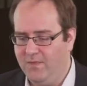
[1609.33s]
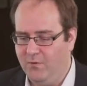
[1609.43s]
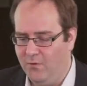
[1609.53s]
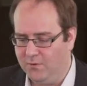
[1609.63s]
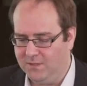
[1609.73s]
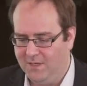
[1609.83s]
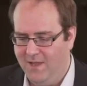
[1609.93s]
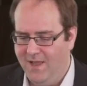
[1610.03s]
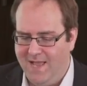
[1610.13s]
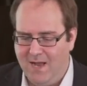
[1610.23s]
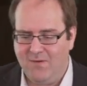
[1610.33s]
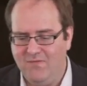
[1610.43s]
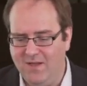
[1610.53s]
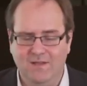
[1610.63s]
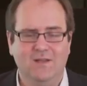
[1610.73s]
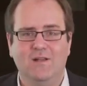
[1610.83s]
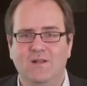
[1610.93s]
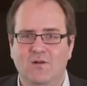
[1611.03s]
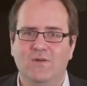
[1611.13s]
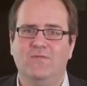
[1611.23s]
thought. However,
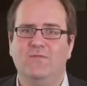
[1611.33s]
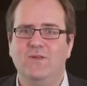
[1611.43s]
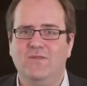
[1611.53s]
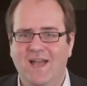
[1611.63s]
we've